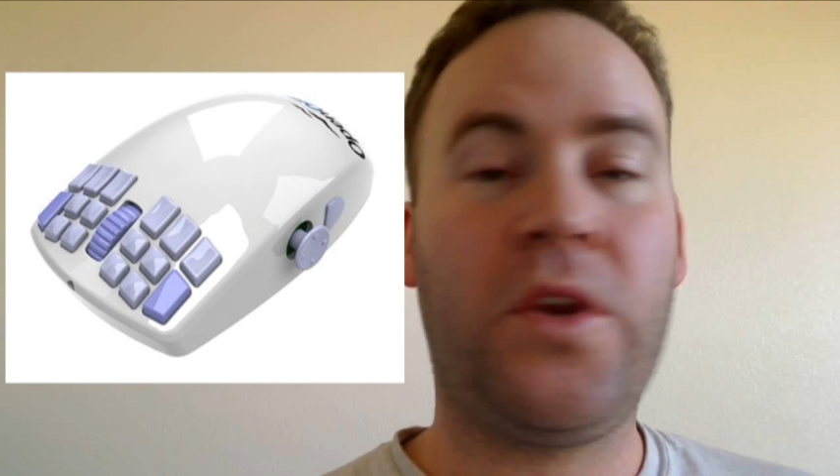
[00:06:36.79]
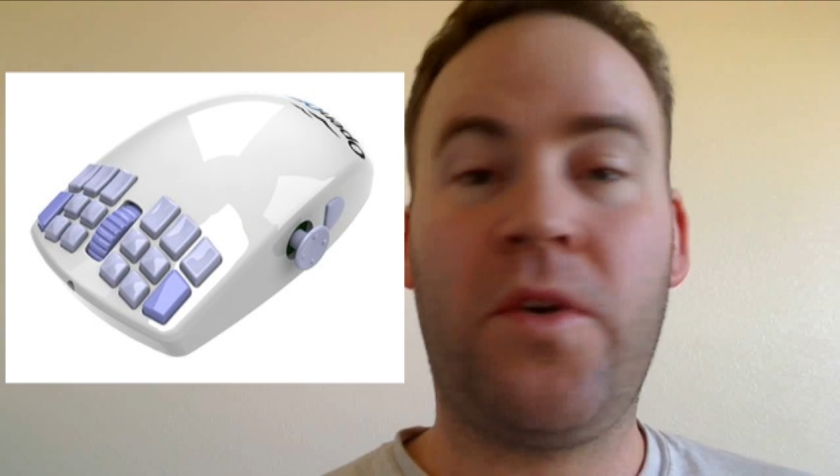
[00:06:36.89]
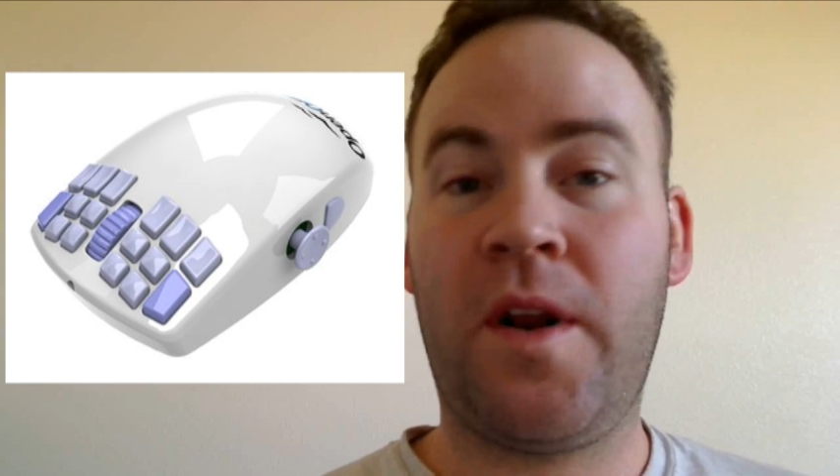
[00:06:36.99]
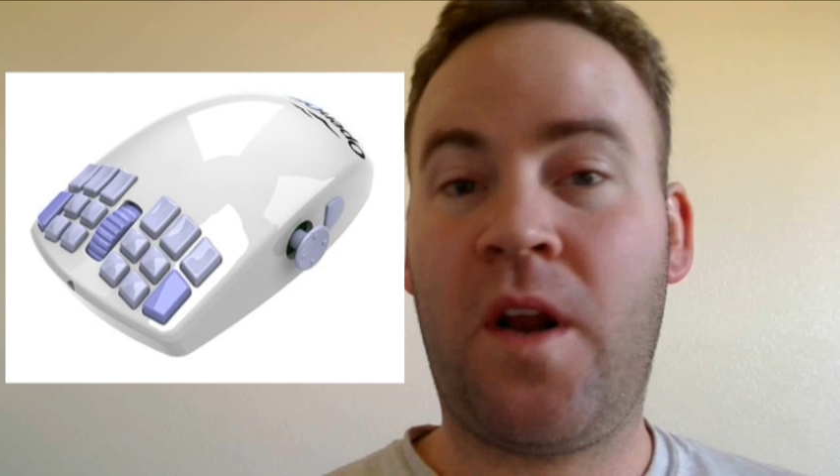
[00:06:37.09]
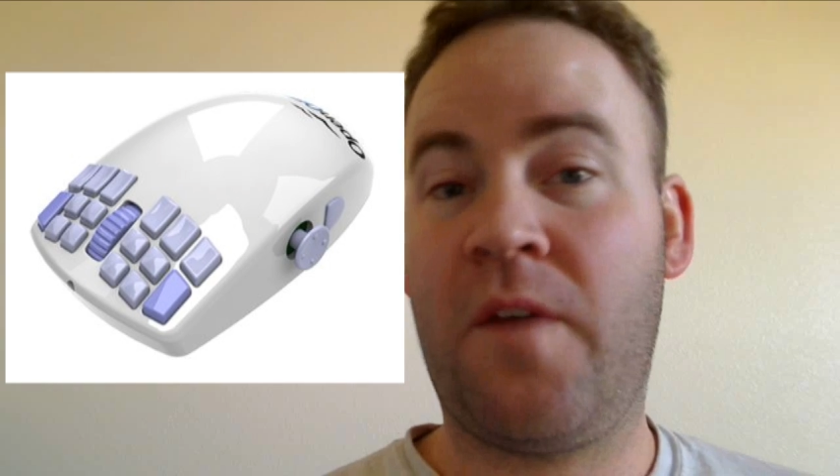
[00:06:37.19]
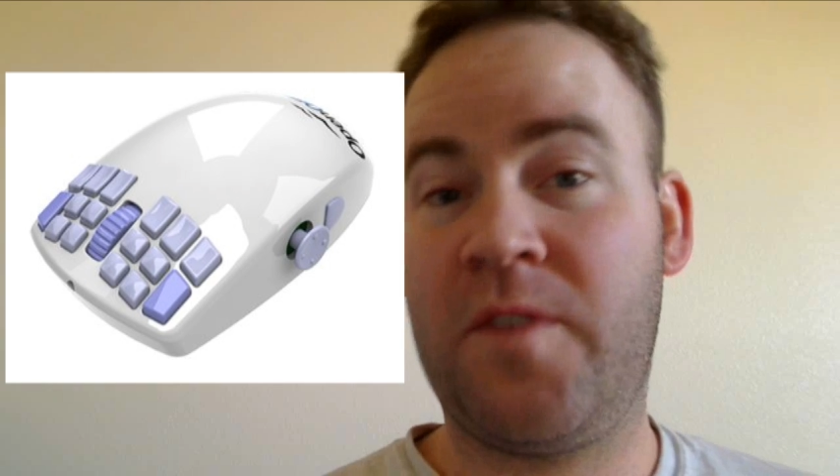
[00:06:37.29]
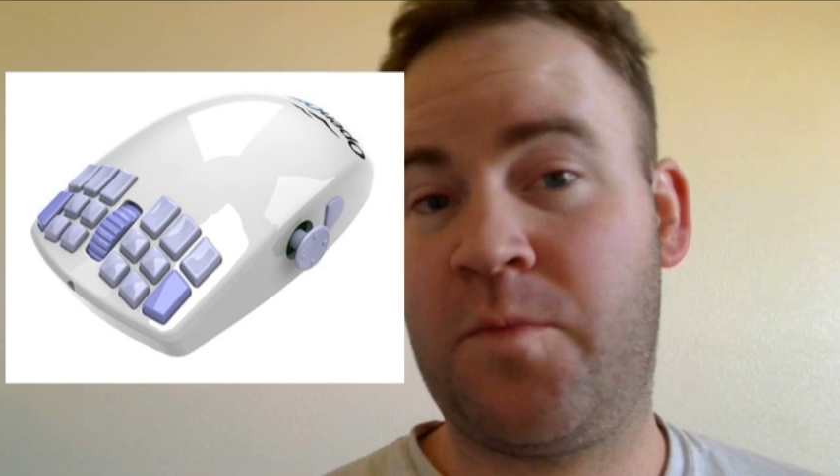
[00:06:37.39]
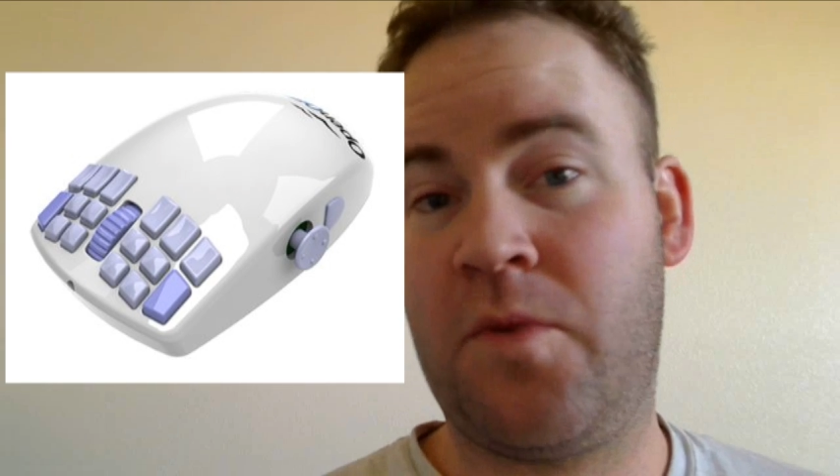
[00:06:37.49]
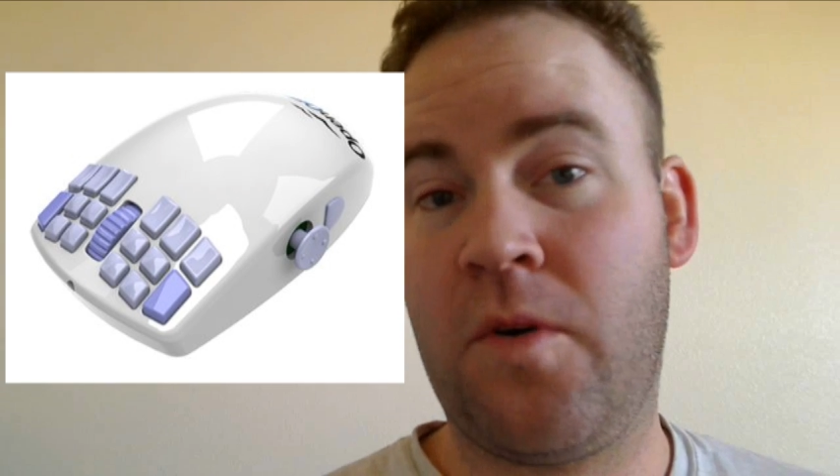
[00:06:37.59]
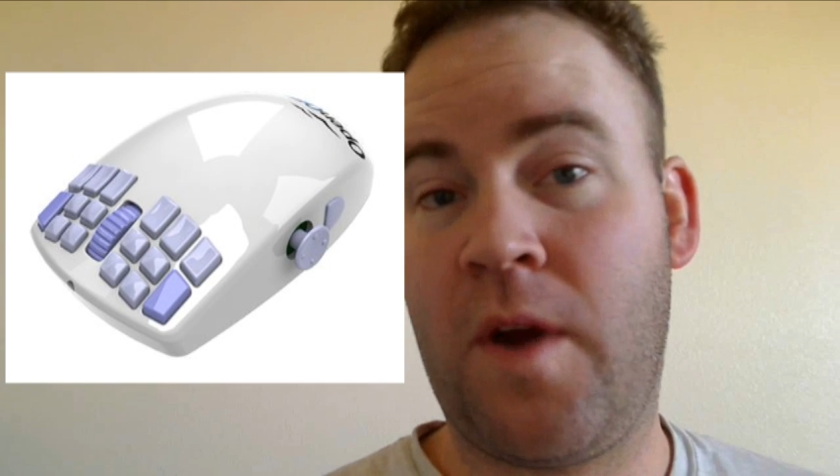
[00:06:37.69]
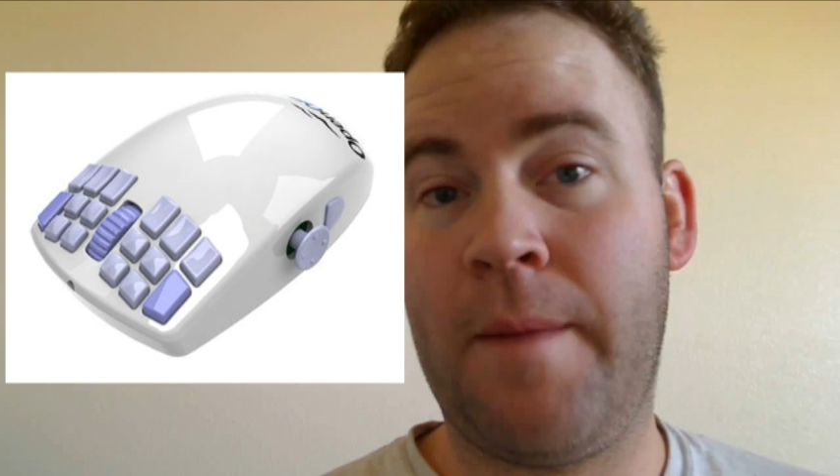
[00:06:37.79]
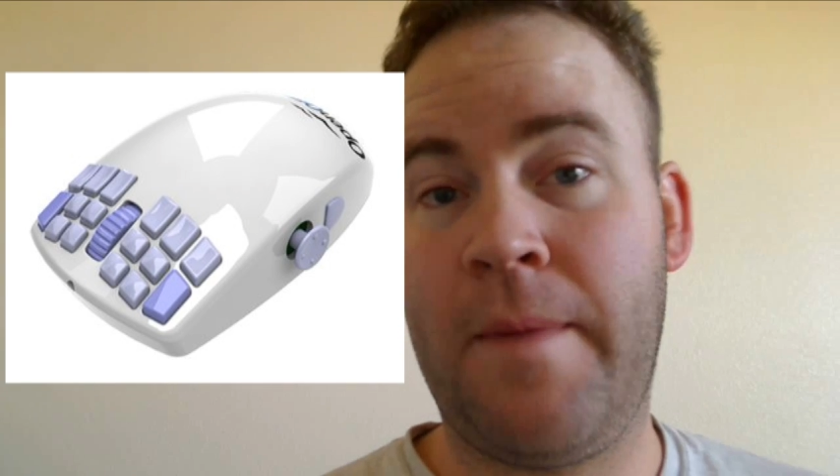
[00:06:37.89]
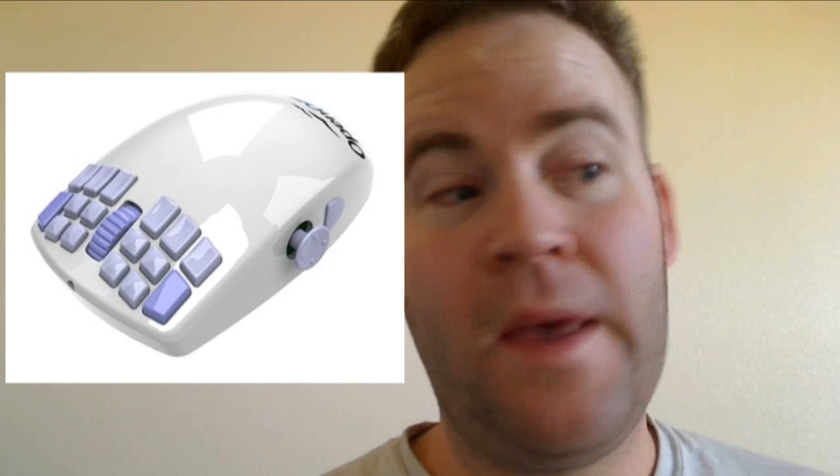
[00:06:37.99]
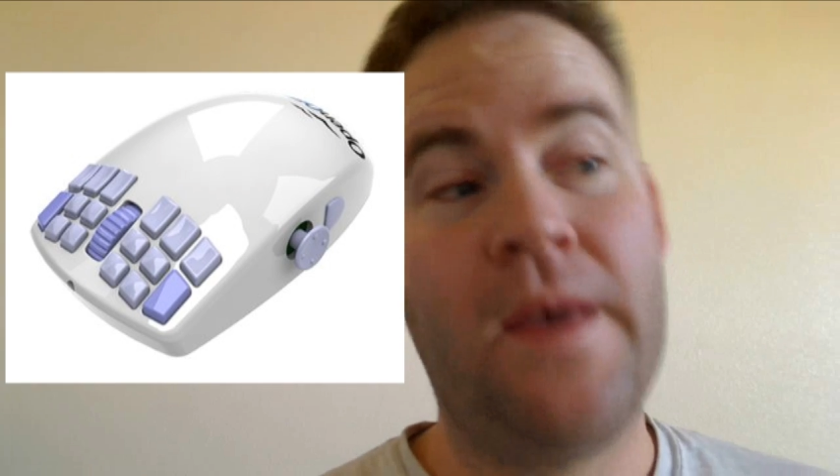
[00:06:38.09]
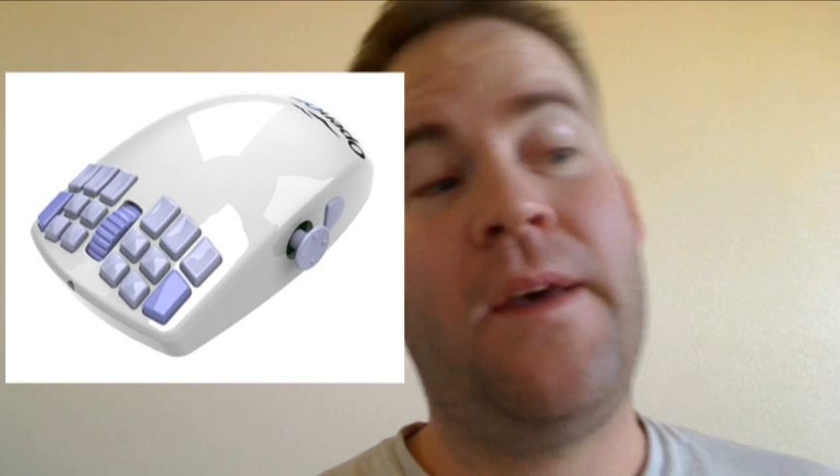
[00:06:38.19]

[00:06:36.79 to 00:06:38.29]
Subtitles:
you're in an Office program.